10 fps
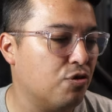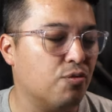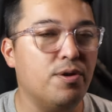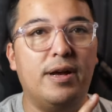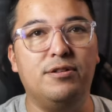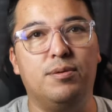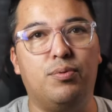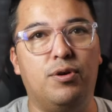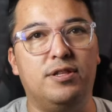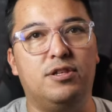Three mounting
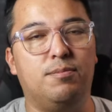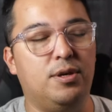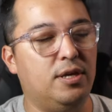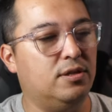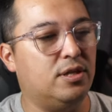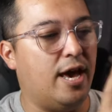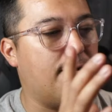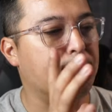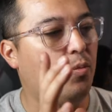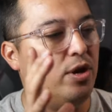points means
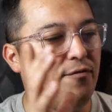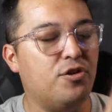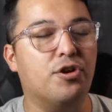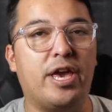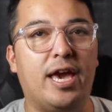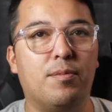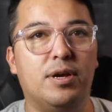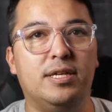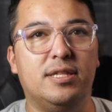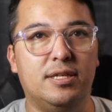that whenever your camera
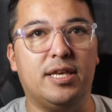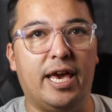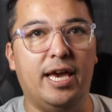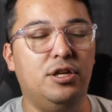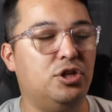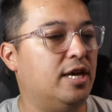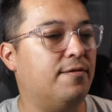is in this cage,